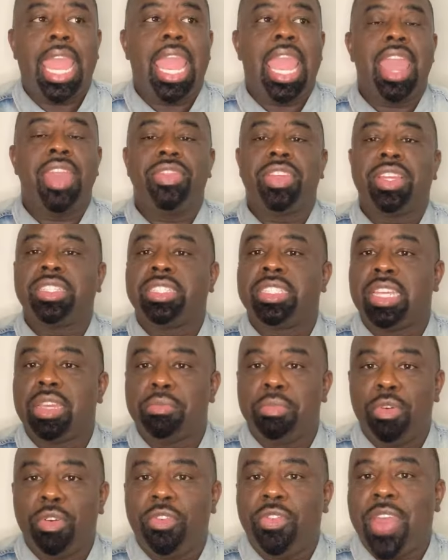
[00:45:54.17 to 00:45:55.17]
And the
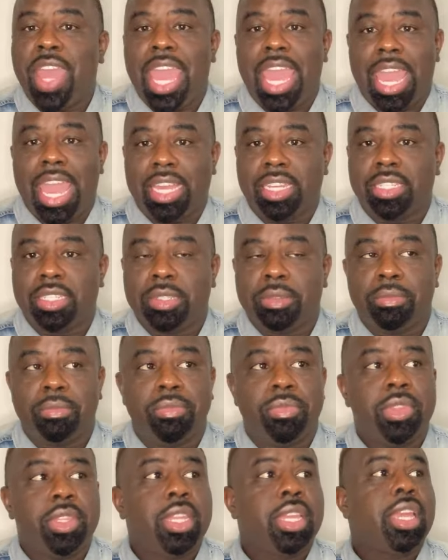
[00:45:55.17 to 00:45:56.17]
simple fact
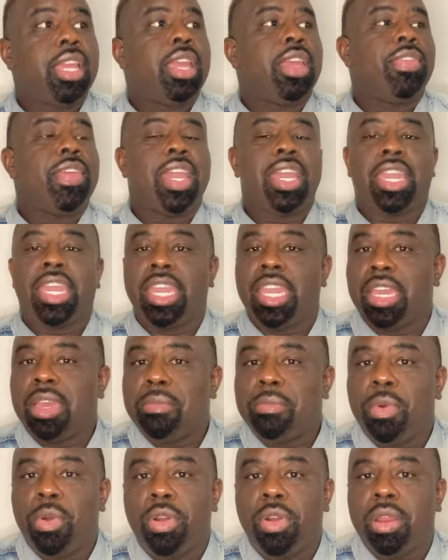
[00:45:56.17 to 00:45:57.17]
that
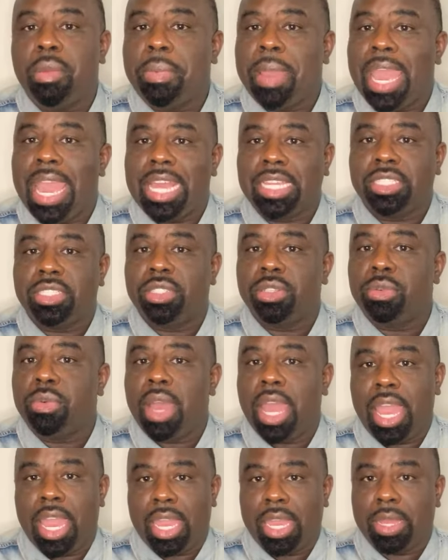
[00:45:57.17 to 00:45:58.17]
Kim Porter passed
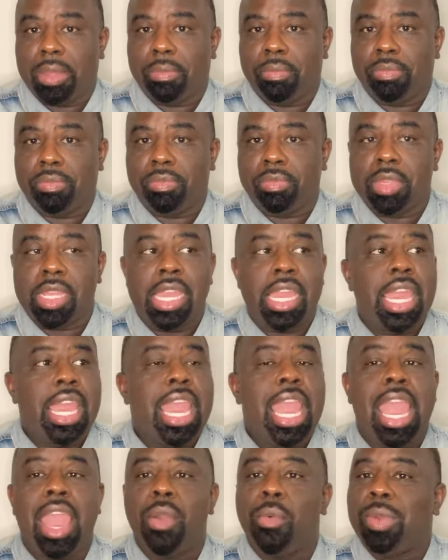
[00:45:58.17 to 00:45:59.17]
away
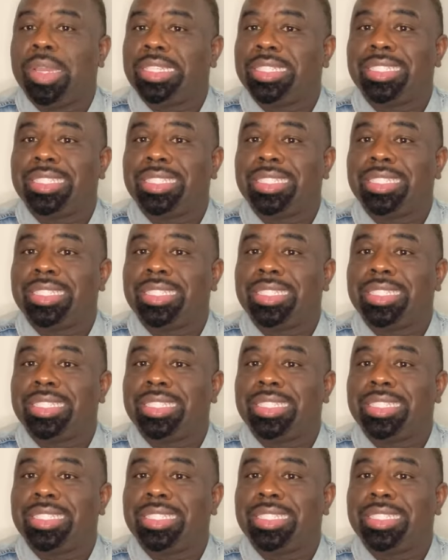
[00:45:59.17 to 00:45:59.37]
and we